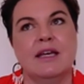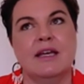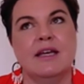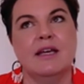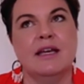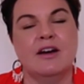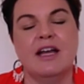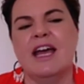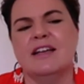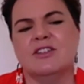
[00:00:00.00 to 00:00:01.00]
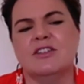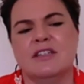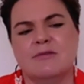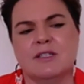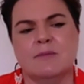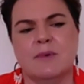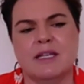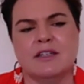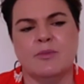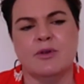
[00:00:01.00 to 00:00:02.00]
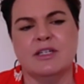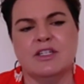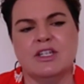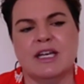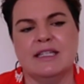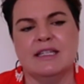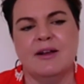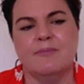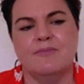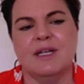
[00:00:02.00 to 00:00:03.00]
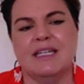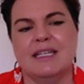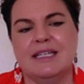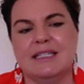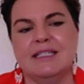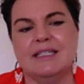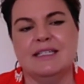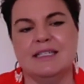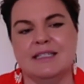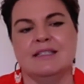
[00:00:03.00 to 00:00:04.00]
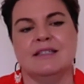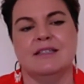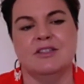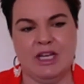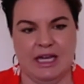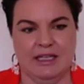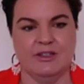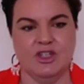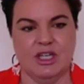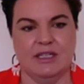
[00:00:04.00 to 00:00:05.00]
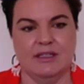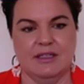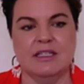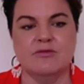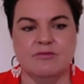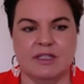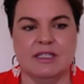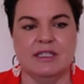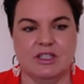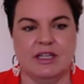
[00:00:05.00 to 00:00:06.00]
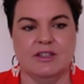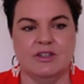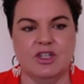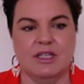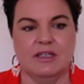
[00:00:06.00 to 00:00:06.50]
and I actually respect and appreciate that. But it is challenging. It's really challenging.